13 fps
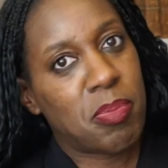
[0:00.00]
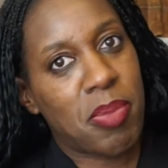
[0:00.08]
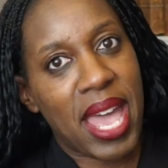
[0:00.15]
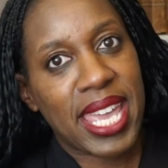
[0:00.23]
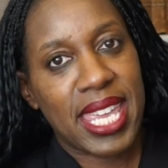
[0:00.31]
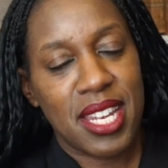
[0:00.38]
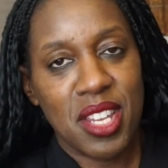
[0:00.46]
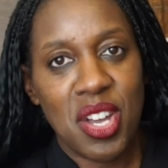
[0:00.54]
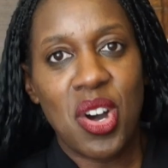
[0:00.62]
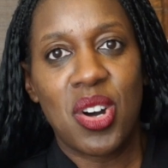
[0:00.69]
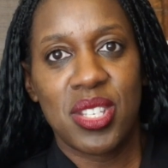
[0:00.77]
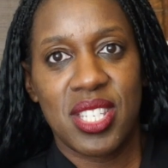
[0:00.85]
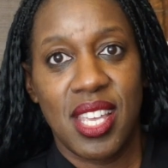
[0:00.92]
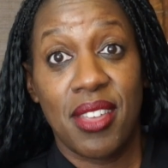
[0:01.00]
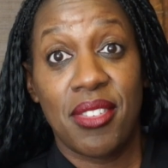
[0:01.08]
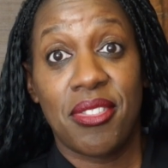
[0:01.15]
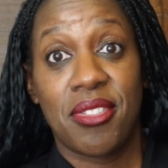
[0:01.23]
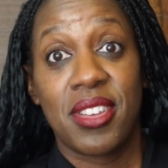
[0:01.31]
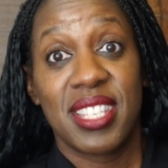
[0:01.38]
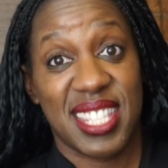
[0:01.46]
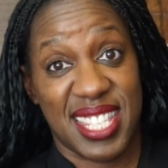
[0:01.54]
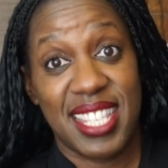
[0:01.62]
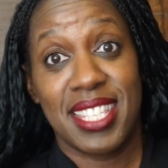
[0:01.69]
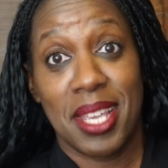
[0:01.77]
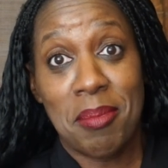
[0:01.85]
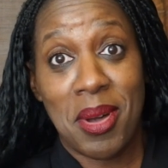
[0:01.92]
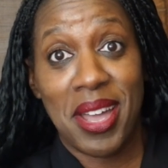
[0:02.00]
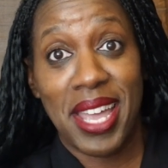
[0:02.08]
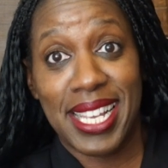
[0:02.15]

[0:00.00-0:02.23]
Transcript: back in Cardiff sitting my